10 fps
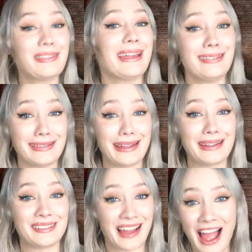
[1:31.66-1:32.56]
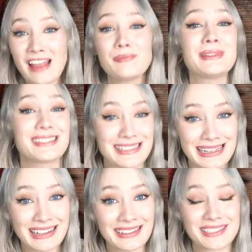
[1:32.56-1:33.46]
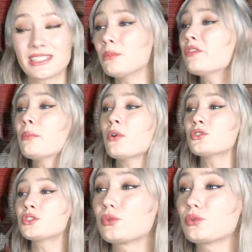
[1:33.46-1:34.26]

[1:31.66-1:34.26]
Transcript: lately I've been seeing some of the most